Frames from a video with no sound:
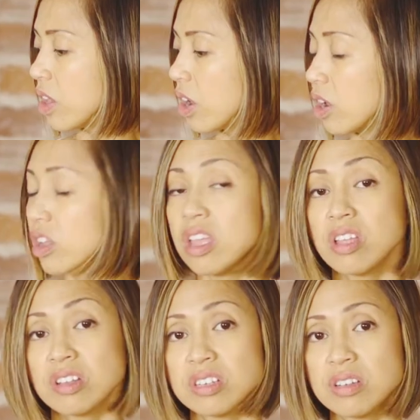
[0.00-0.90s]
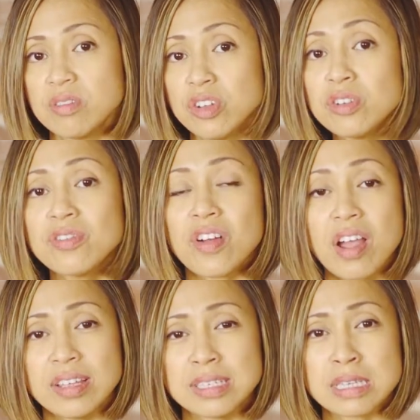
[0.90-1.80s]
There, you'll
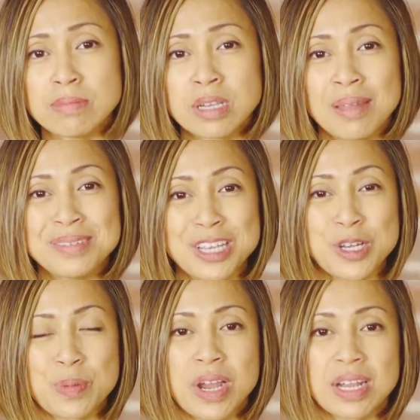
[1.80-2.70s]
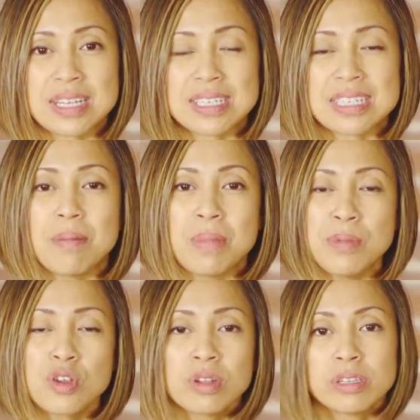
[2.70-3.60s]
find sometimes in your practice that
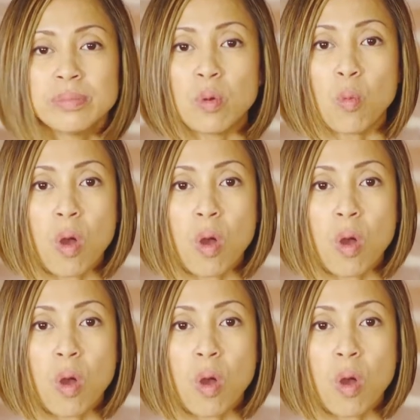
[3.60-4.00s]
maybe you're a little bit